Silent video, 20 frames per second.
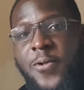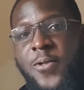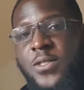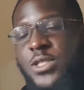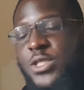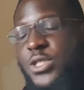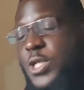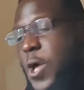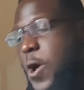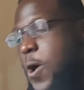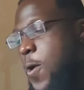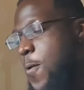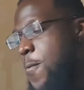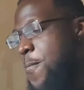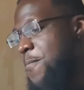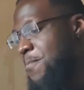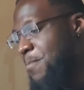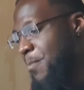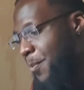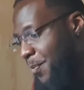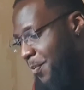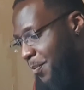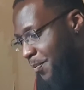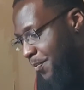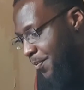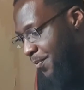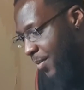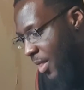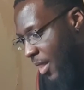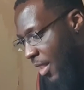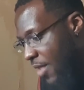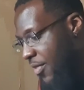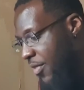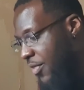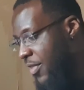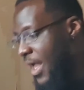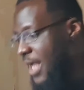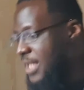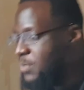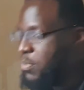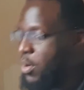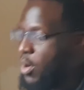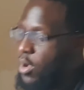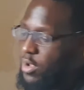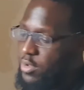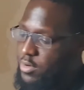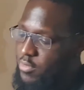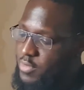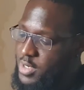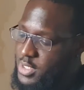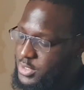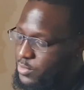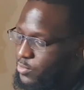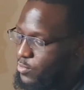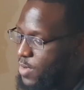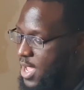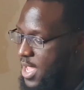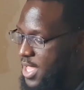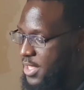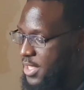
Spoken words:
So that's part of the reason why